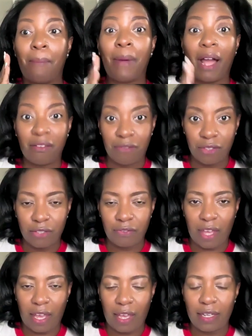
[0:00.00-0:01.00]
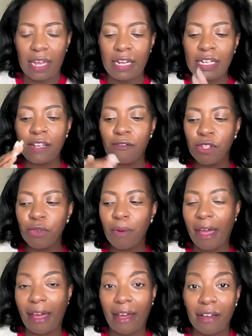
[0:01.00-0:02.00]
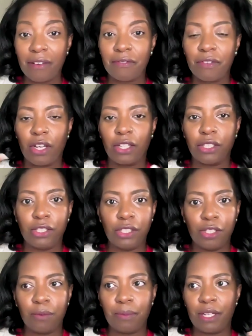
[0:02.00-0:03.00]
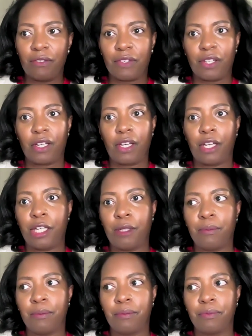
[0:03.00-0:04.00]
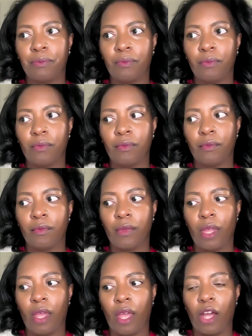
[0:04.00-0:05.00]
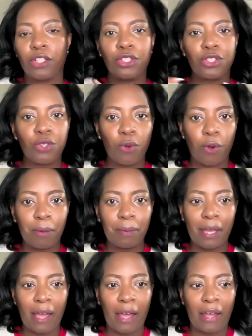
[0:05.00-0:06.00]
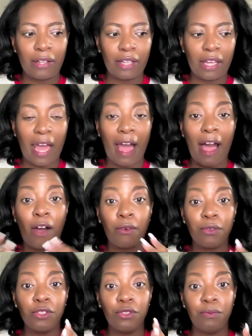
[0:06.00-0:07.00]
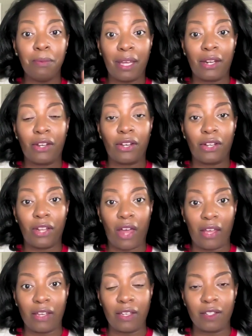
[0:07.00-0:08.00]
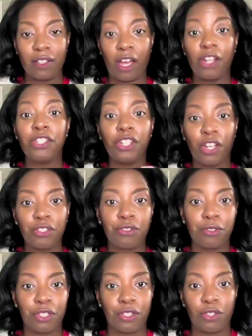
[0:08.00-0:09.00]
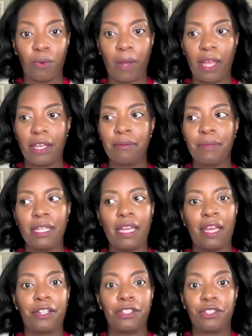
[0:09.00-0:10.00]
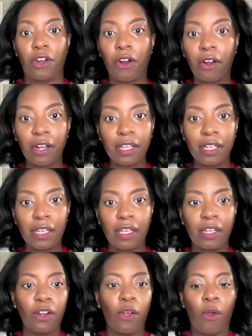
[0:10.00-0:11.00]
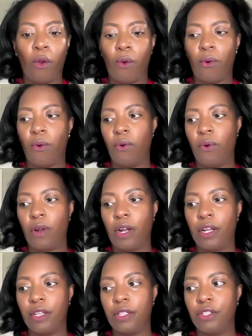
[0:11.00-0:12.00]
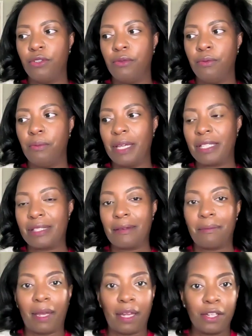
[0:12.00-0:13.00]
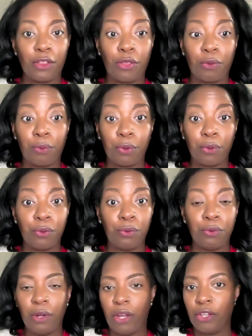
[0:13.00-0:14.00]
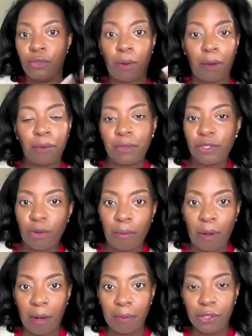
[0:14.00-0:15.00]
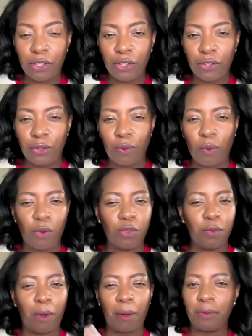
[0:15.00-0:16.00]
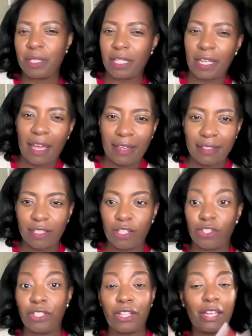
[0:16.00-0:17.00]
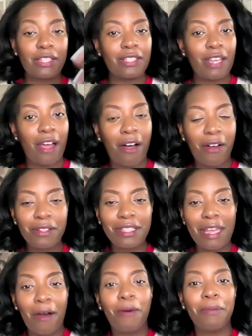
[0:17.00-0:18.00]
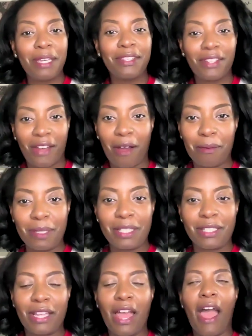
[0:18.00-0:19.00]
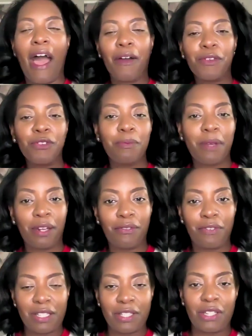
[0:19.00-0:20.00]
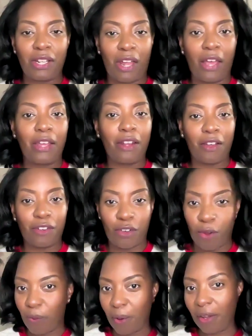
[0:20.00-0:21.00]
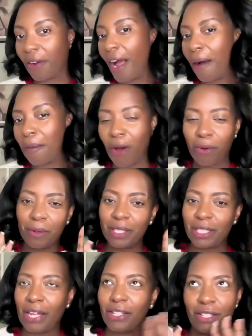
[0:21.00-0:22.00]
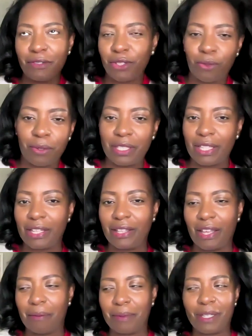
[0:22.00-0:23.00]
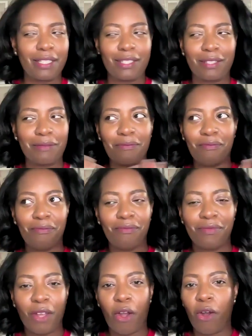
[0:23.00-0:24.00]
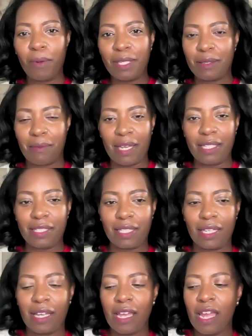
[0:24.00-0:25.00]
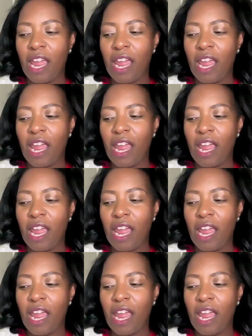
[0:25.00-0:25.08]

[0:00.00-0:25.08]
mindful of that. And if you have a little bit of a story behind like how you met a client a non-traditional way, it could be at a Target, or you met somebody through, you probably went to a barbecue, or you probably went to the gas station. Like, tell me in the comments how you manifested a client out of nowhere. I love stories like that because they're always amazing.